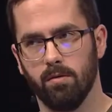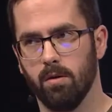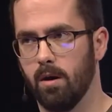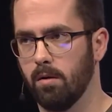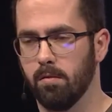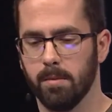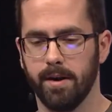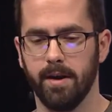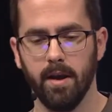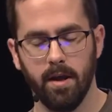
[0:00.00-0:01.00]
however
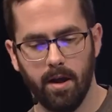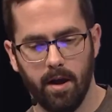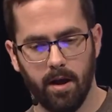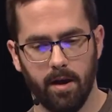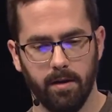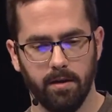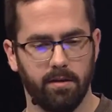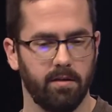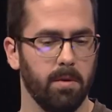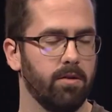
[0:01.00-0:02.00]
many. This
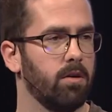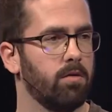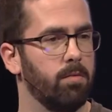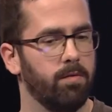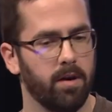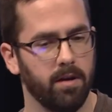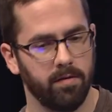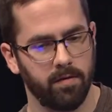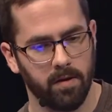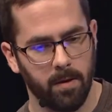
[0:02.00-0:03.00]
is Mage Card Group
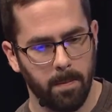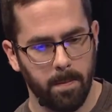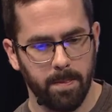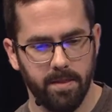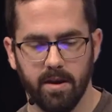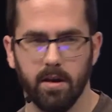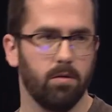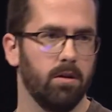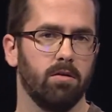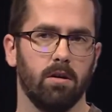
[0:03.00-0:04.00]
5. They
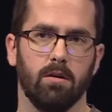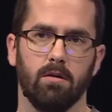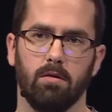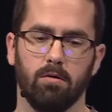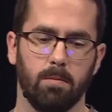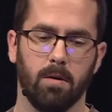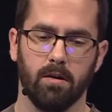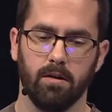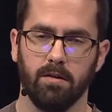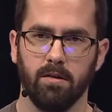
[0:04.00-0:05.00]
only target third
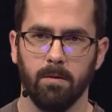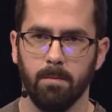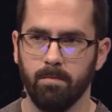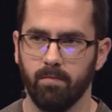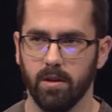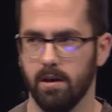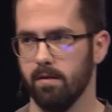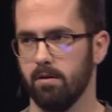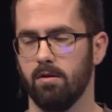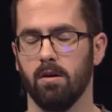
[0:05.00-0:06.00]
parties. They
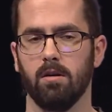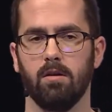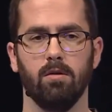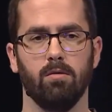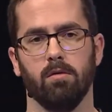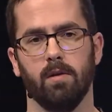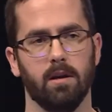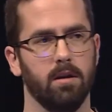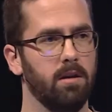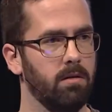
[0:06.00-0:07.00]
never target you
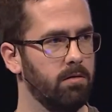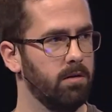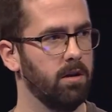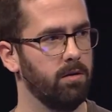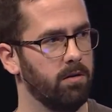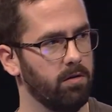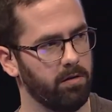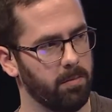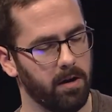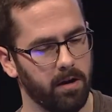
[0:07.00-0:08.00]
directly. They look at your
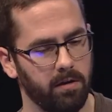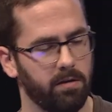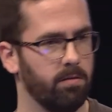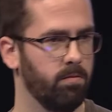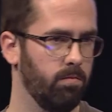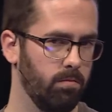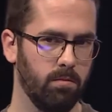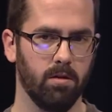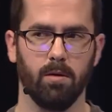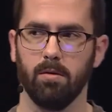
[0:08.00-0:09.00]
suppliers,
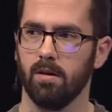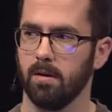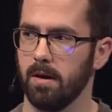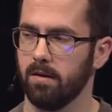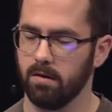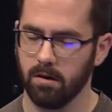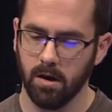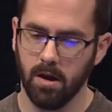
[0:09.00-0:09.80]
like with Ticketmaster,